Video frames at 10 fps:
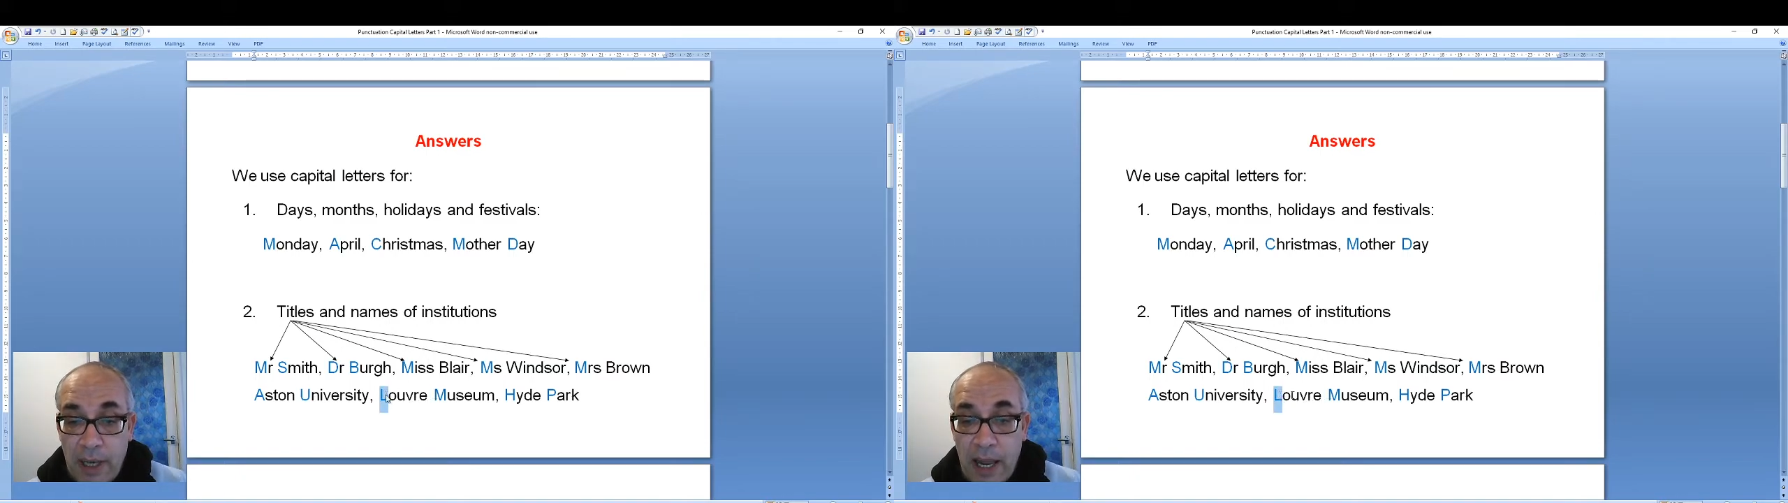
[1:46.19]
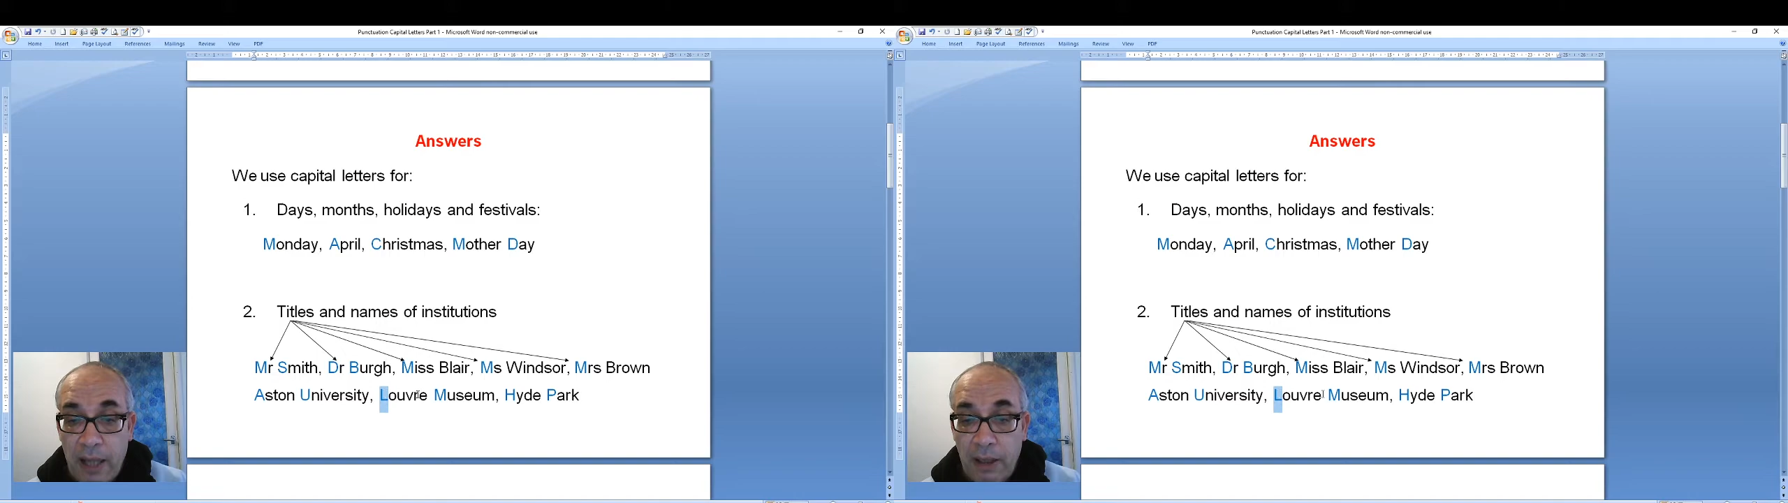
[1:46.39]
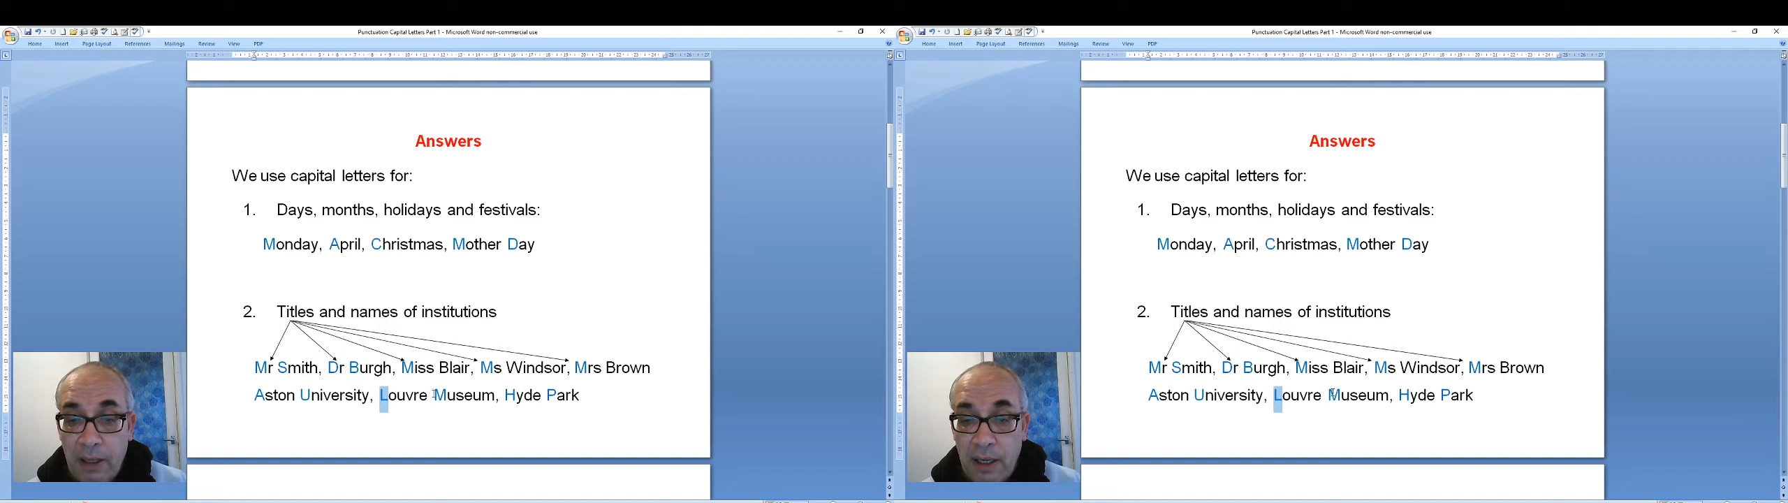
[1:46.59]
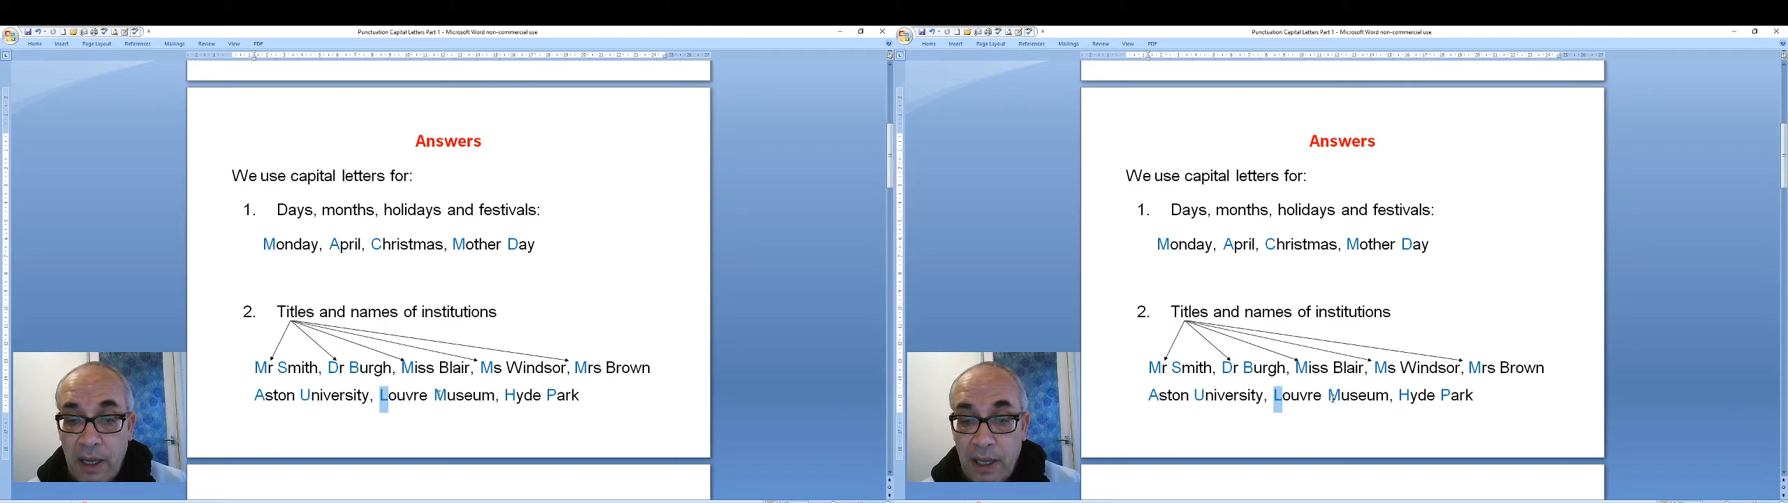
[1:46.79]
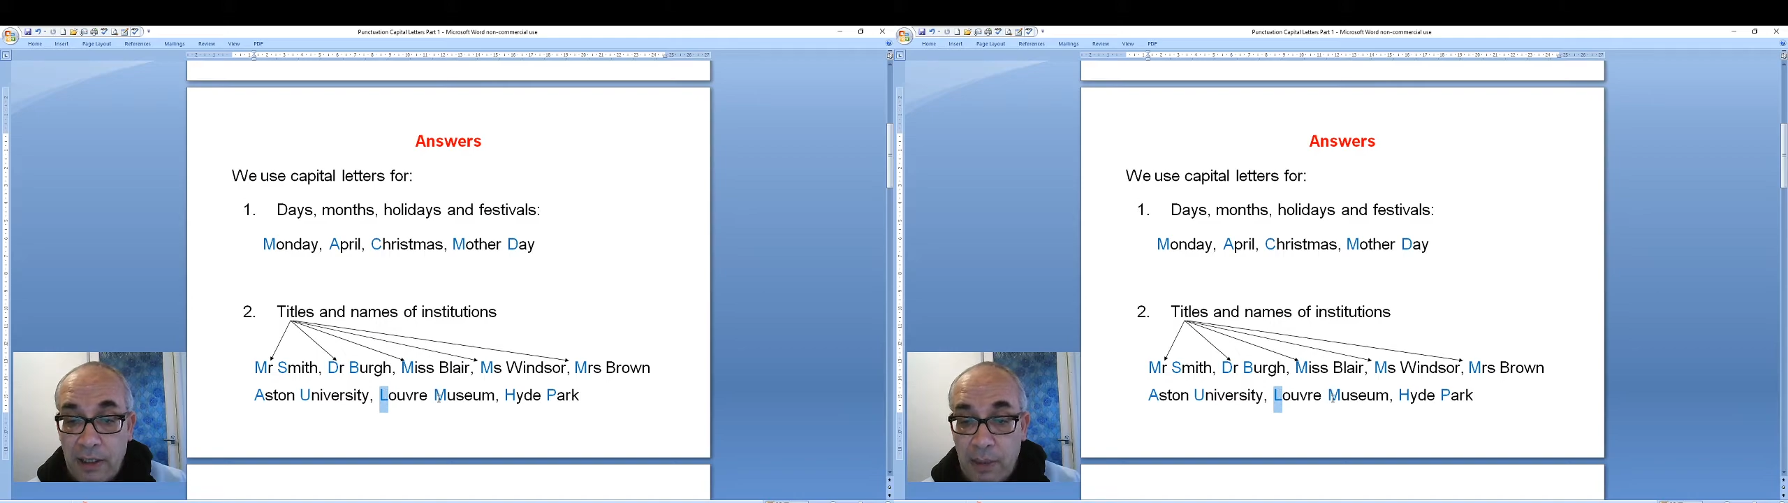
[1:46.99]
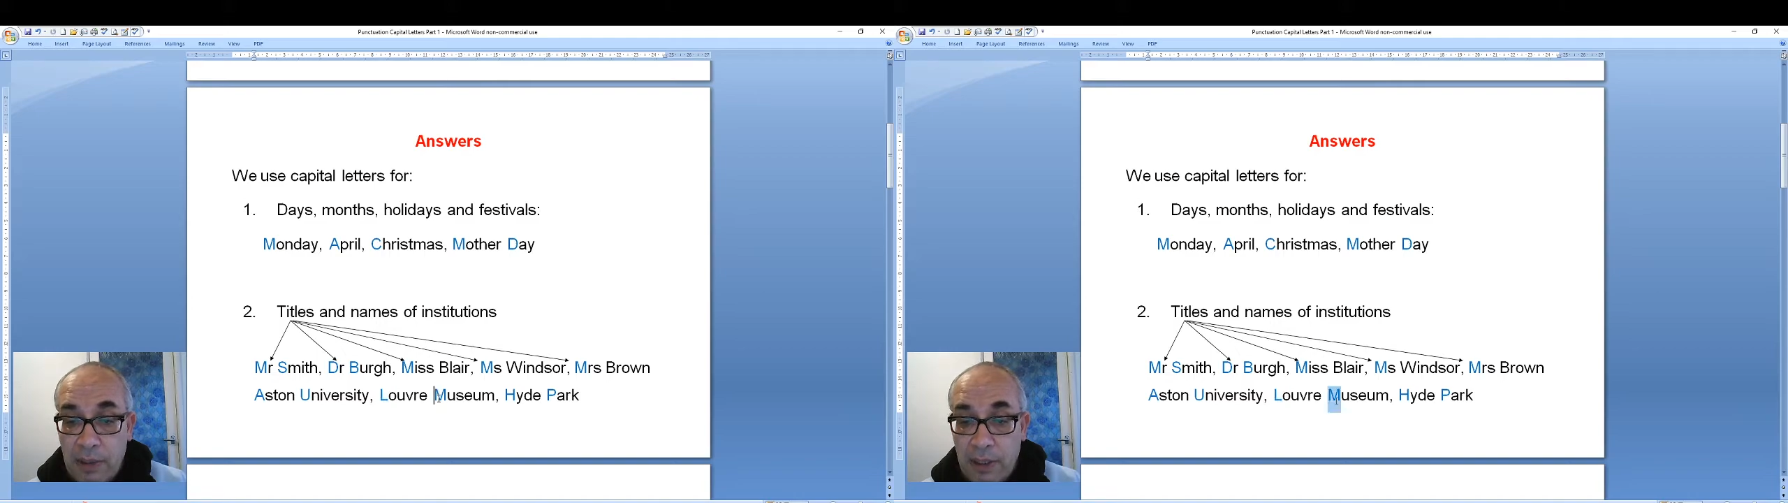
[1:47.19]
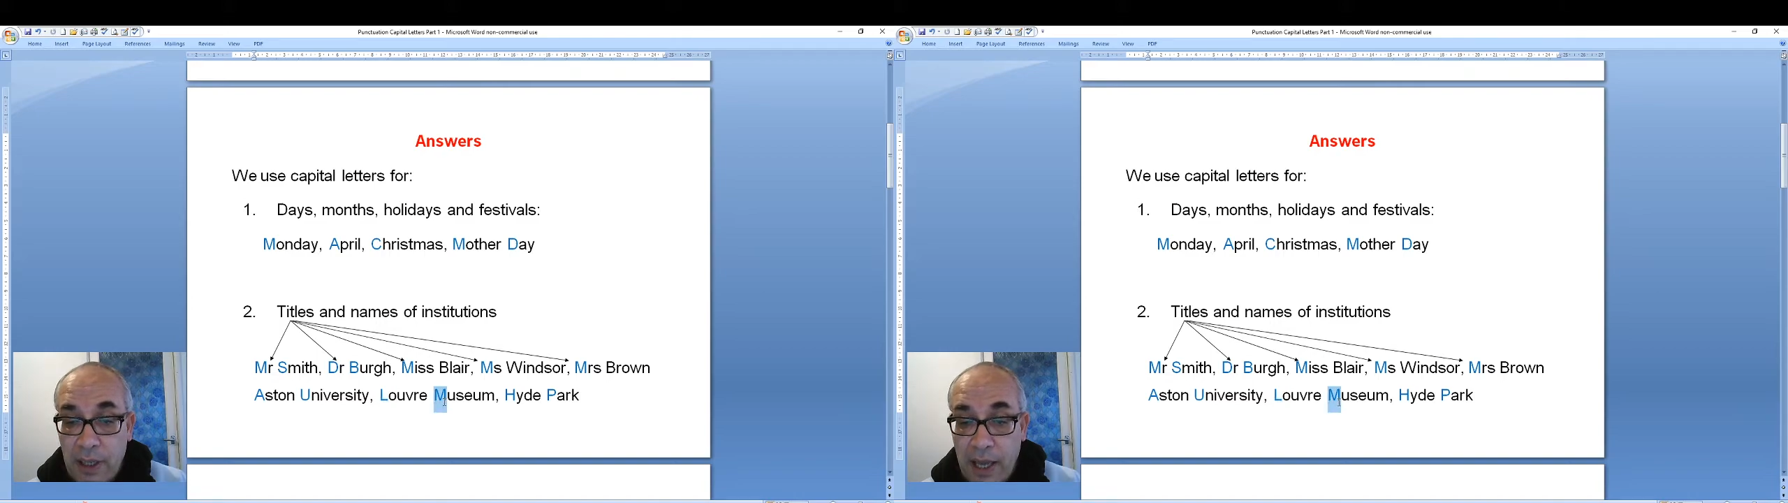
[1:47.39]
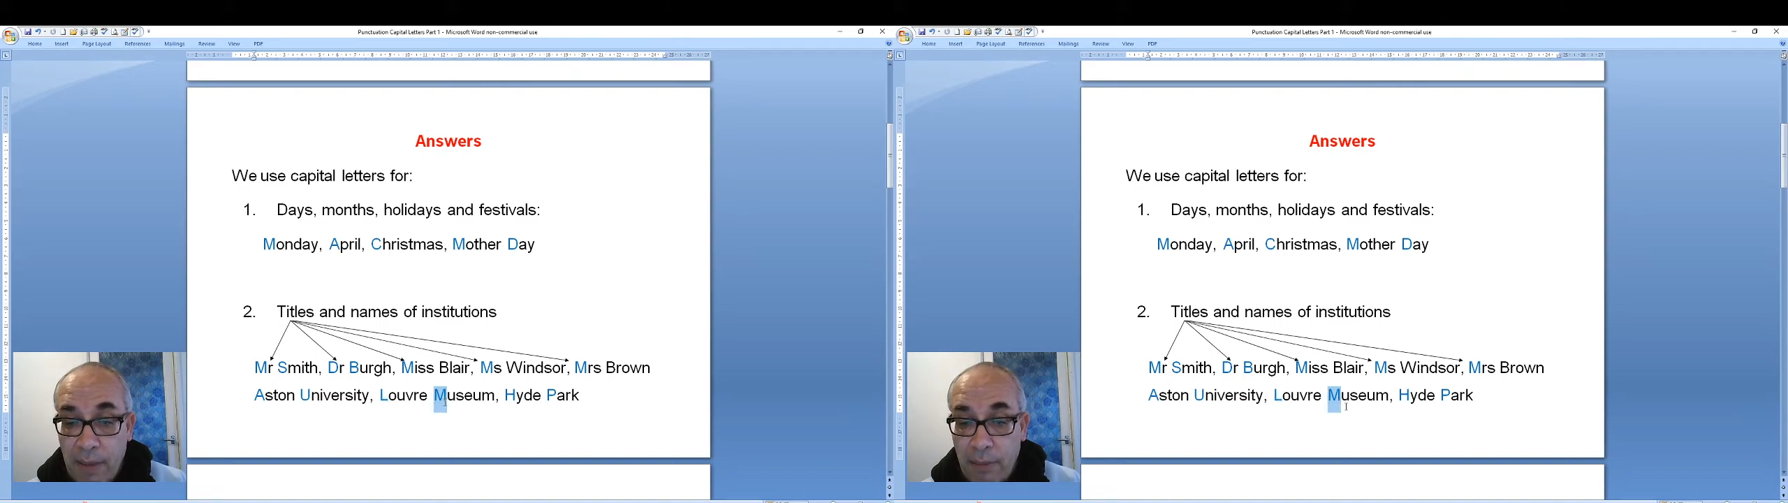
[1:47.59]
L and capital
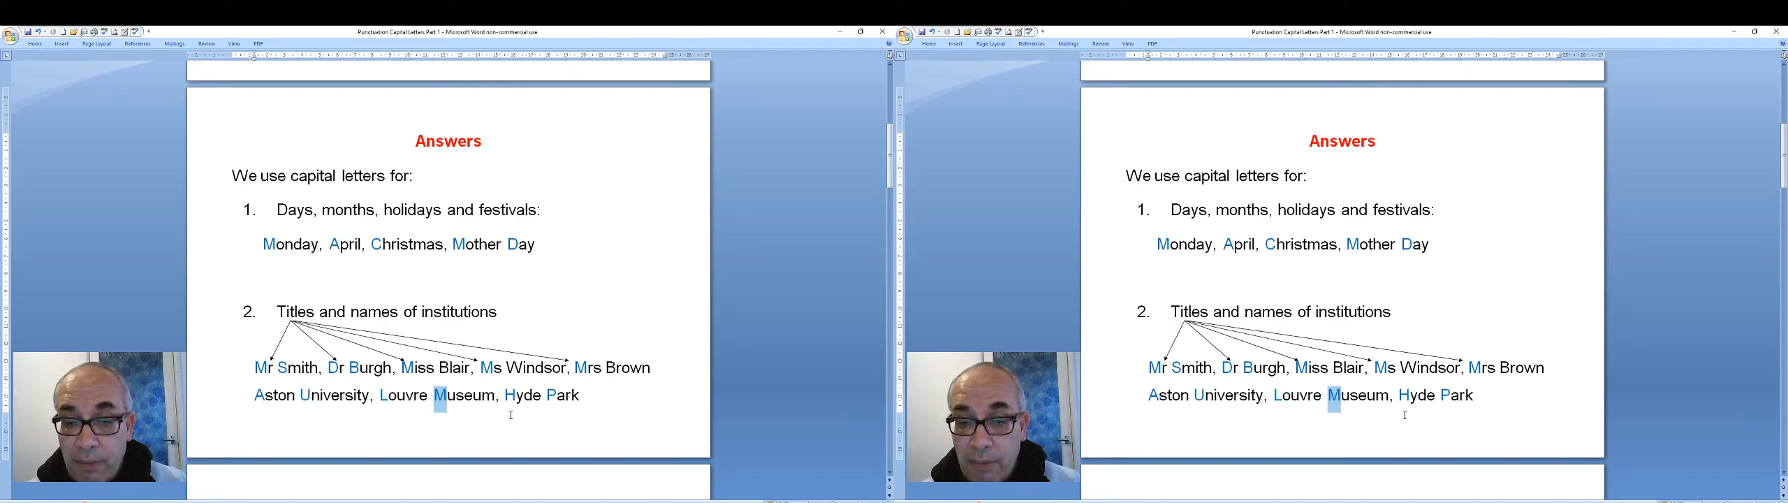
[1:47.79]
N.